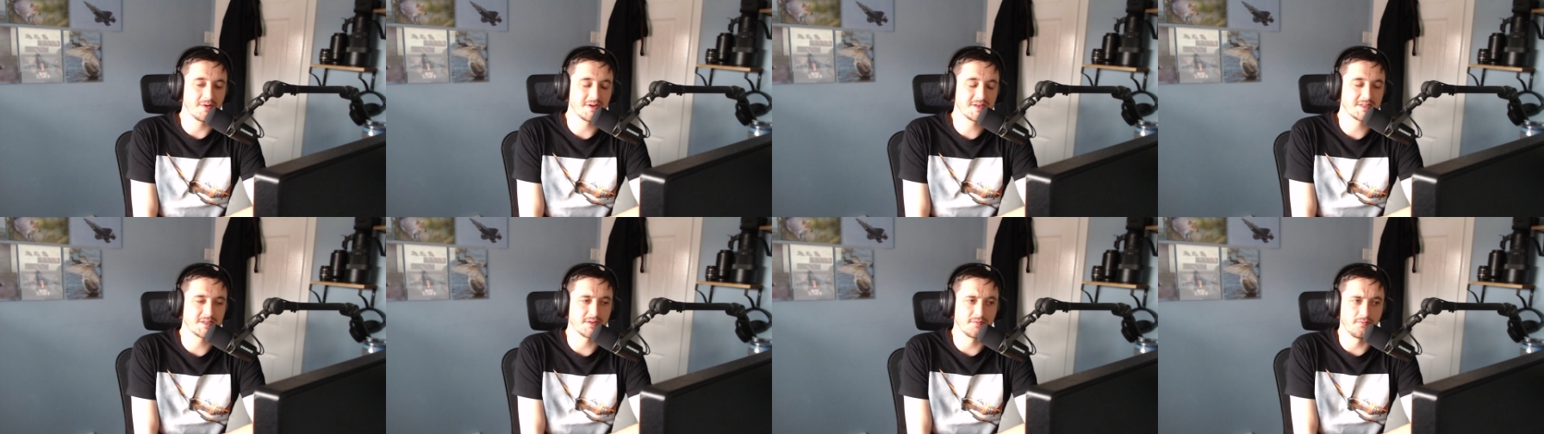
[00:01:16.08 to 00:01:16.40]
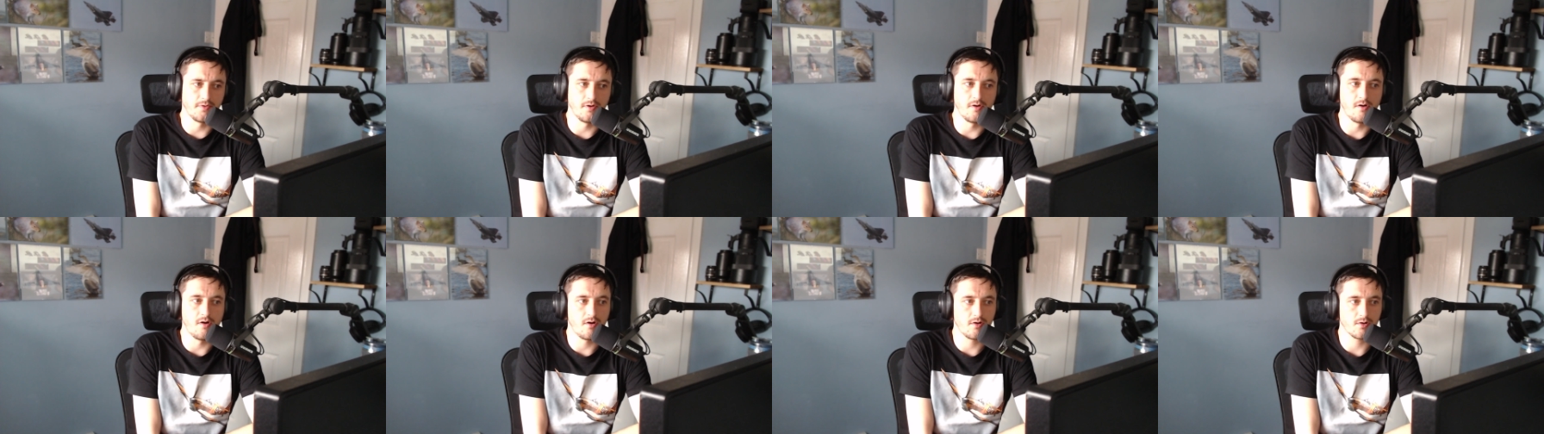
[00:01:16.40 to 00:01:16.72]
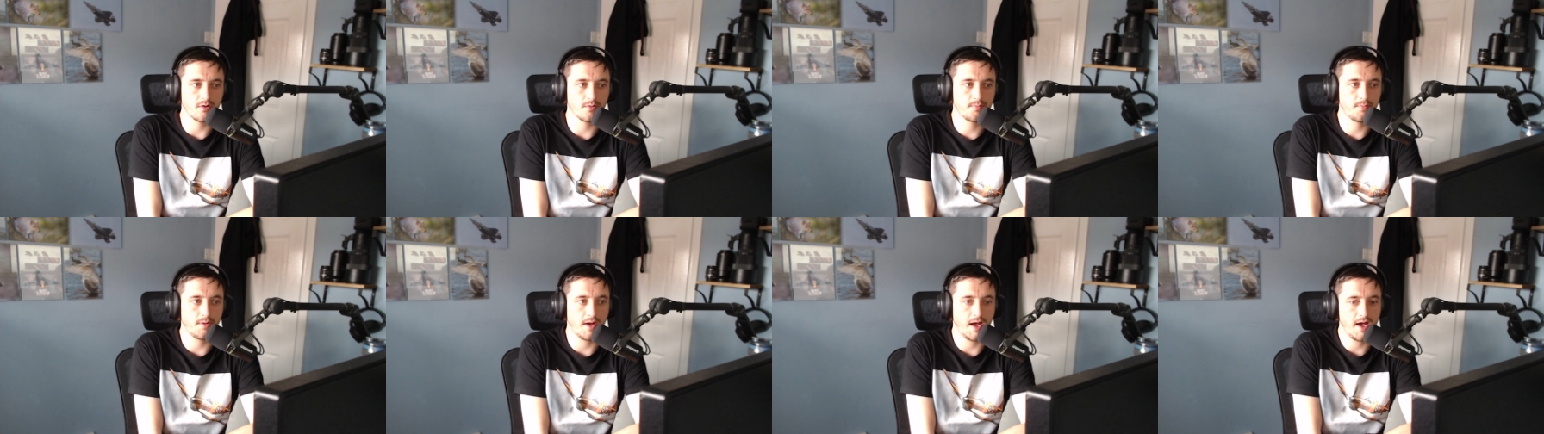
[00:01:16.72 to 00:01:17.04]
to
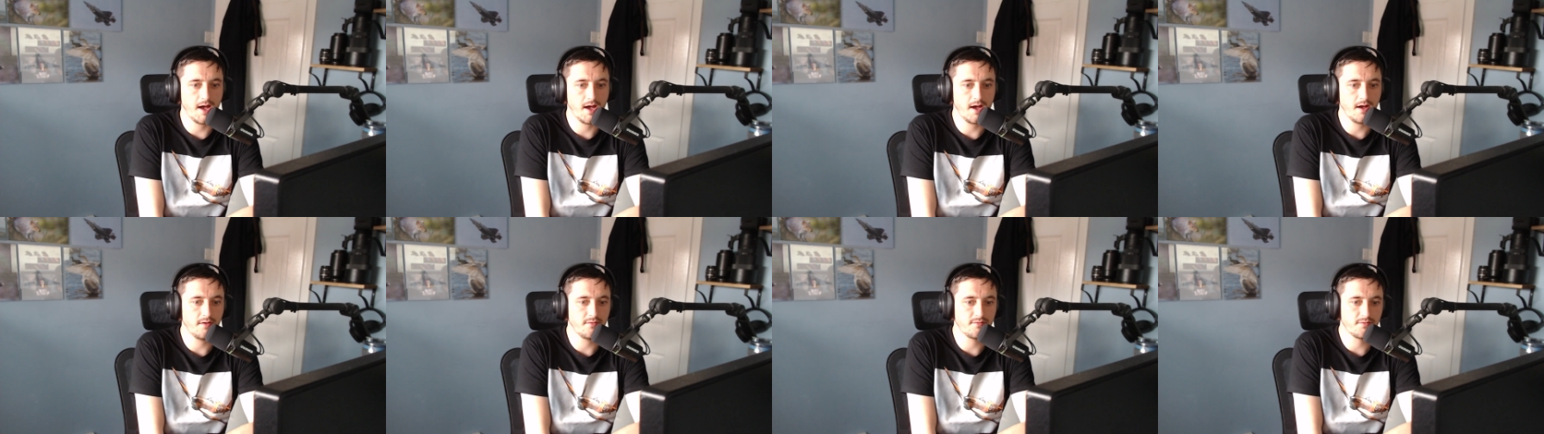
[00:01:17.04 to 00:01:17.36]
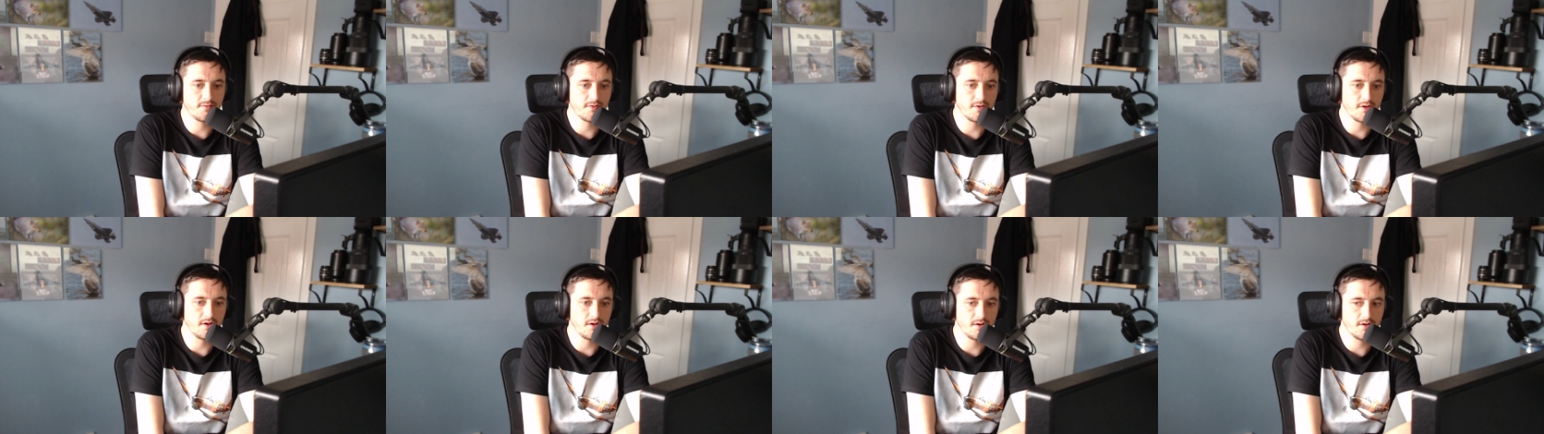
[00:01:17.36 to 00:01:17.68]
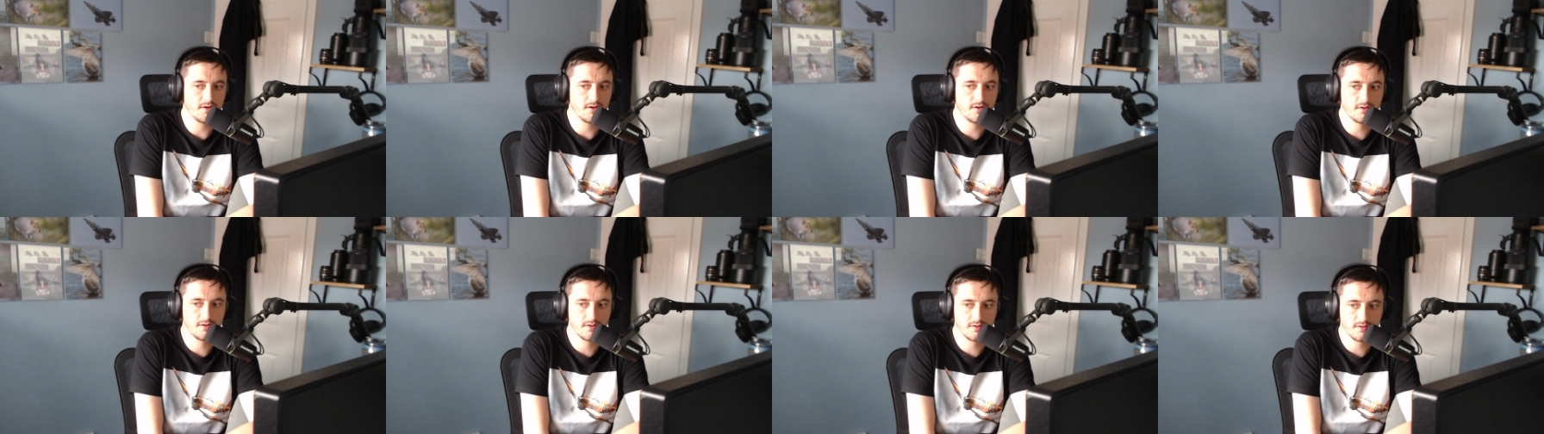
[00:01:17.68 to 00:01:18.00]
vlog part of
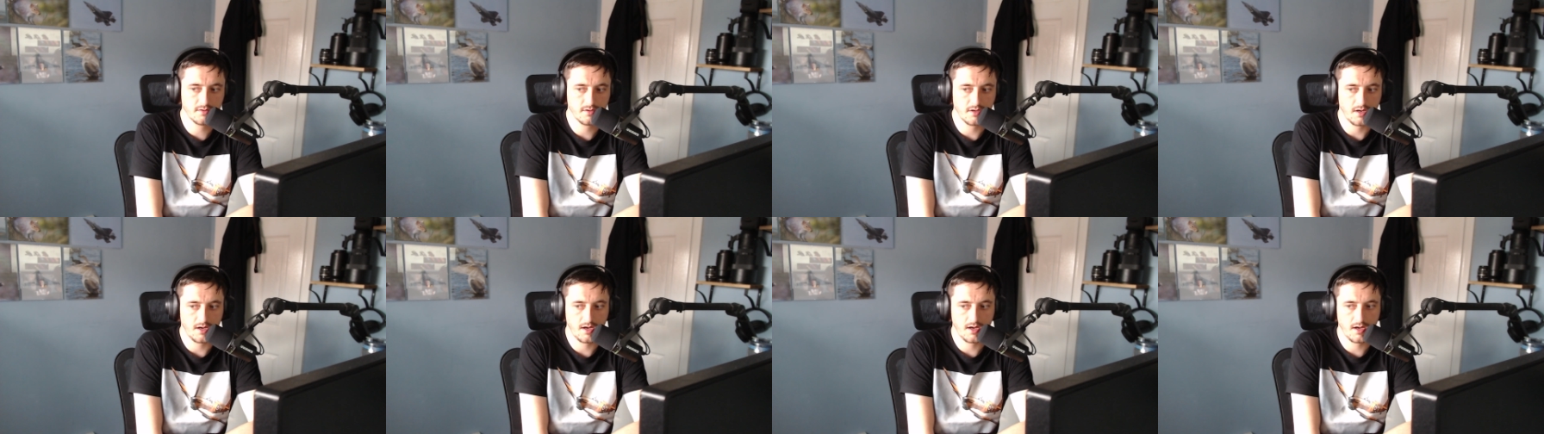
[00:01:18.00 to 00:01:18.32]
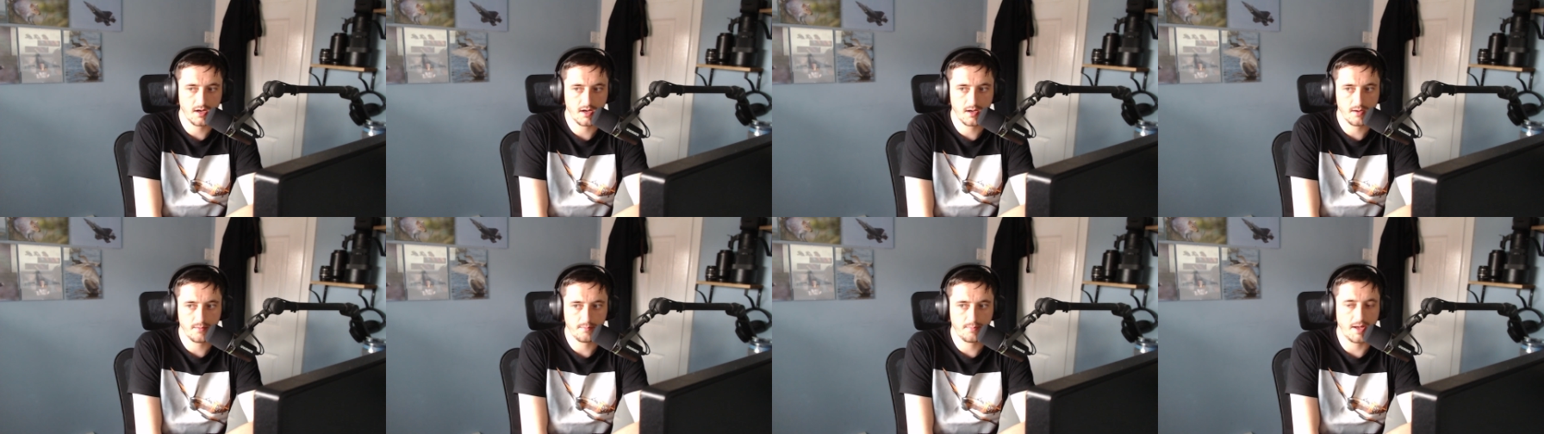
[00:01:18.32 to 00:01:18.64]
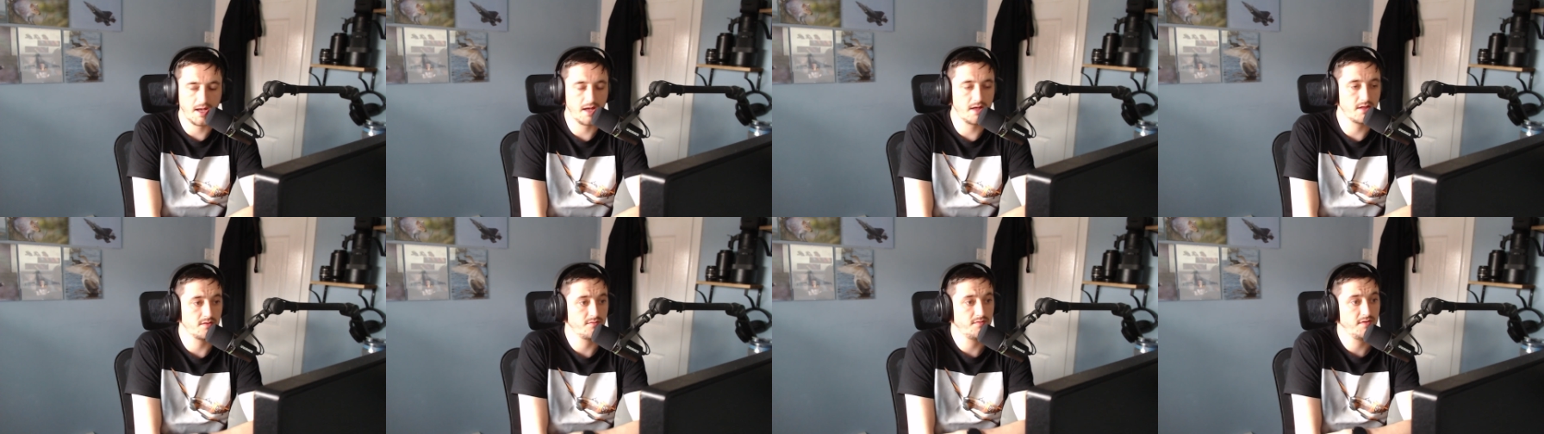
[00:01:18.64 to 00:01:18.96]
the
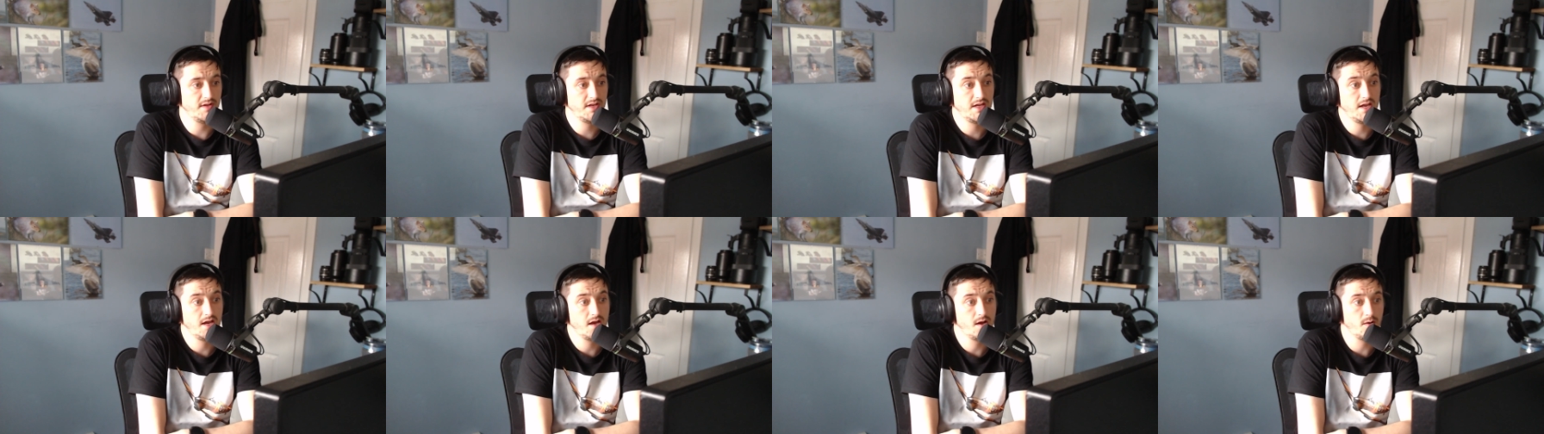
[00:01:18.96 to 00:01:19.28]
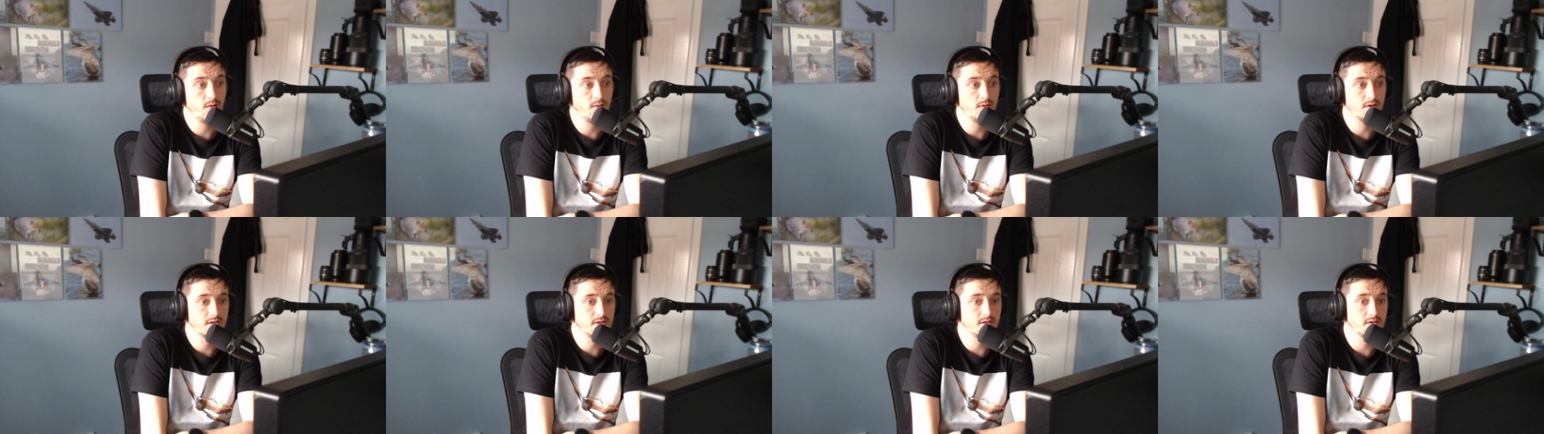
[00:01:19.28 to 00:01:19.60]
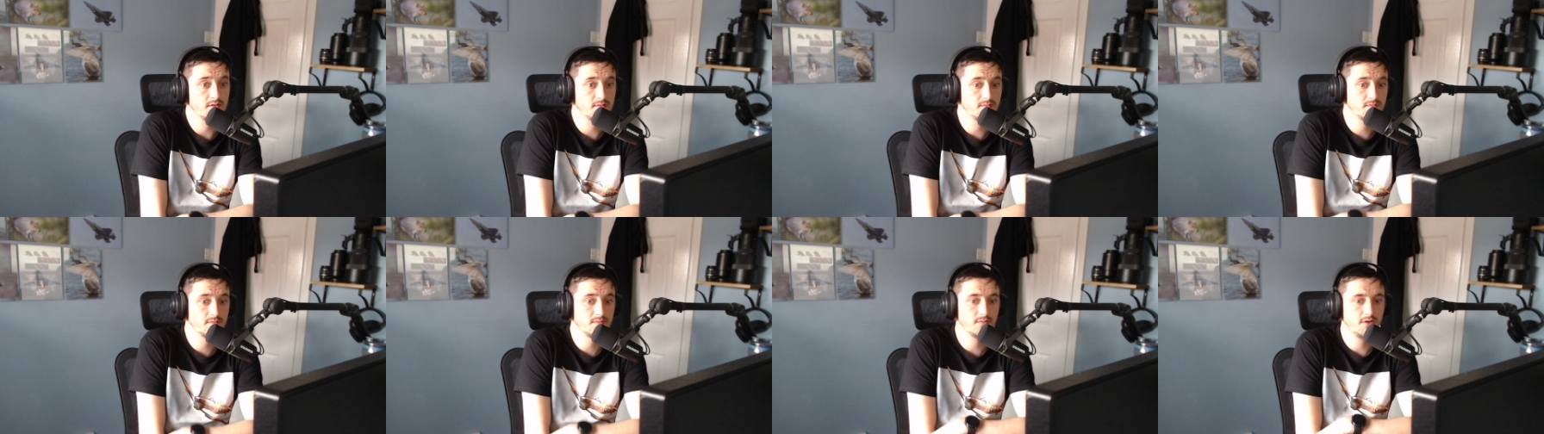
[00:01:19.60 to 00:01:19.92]
video
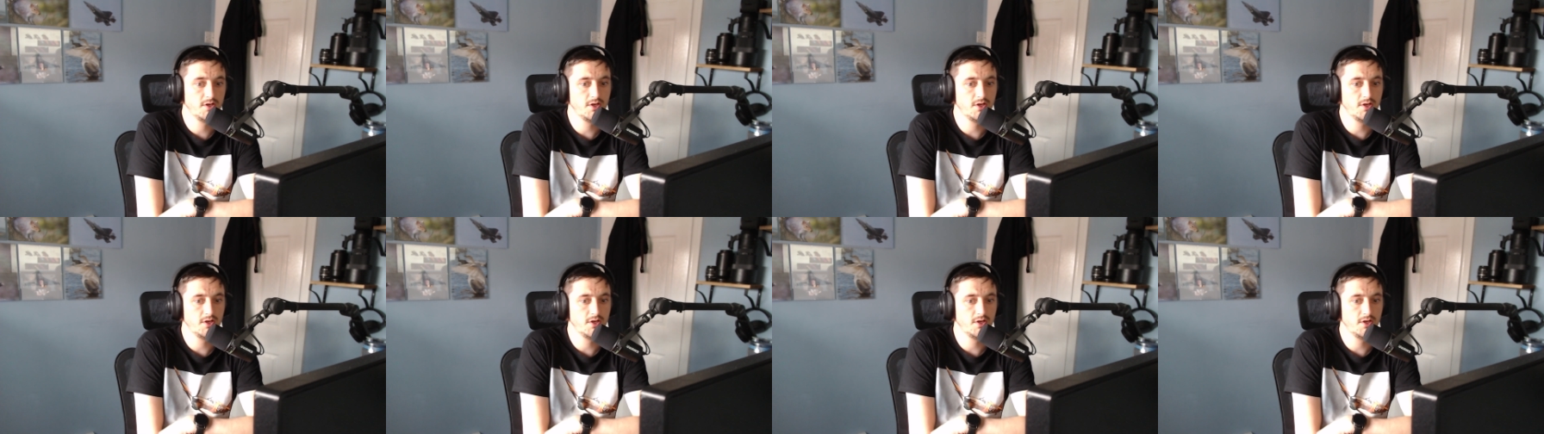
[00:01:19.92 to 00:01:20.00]
and